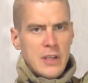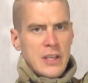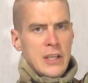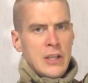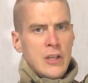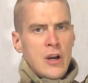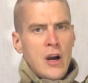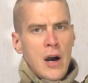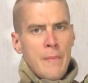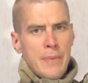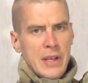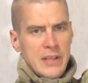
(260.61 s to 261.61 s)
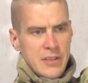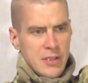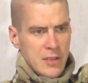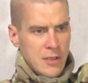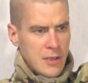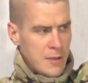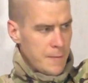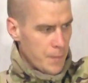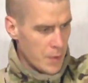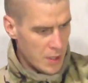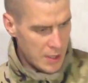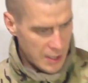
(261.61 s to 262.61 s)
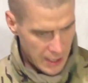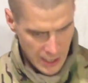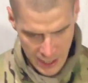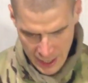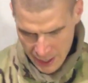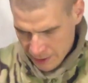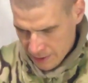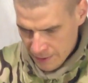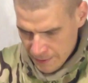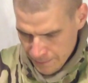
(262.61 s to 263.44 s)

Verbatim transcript: in the armpits. And